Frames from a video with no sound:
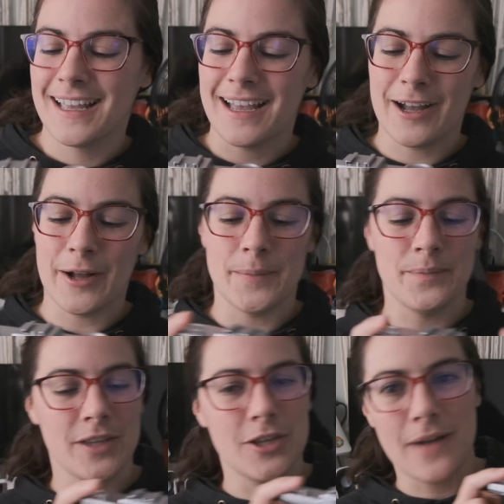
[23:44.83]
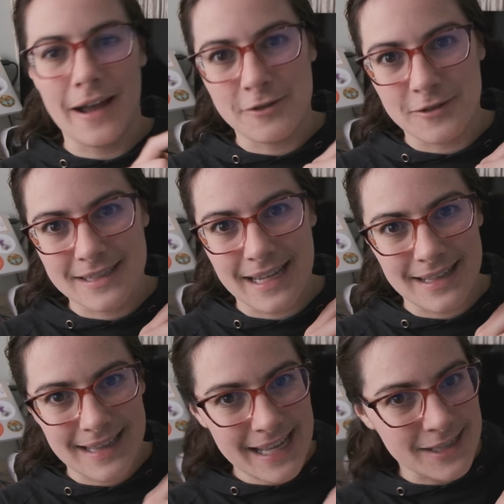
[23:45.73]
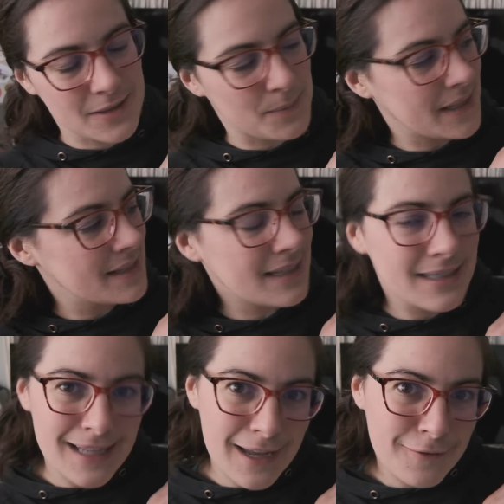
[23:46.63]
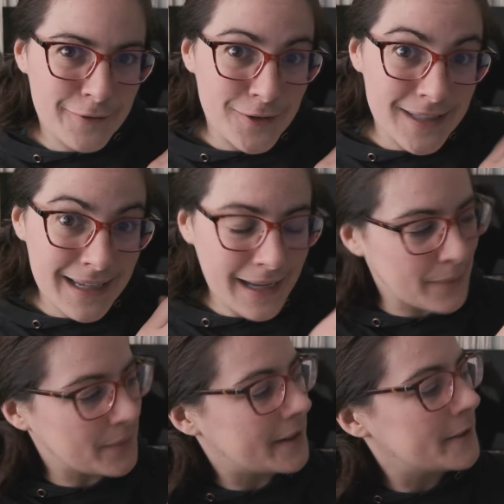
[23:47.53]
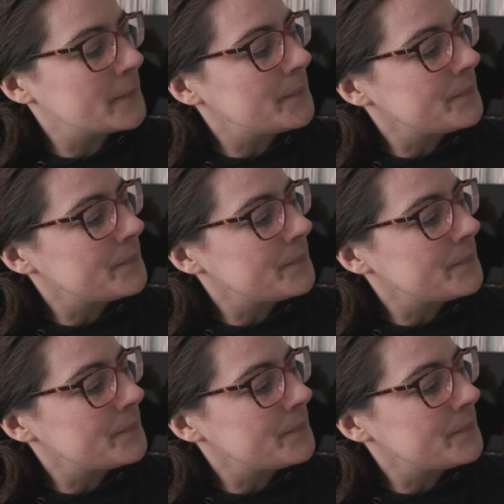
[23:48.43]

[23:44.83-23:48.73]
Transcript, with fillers: Um, you have to extend the lens because it is a folding camera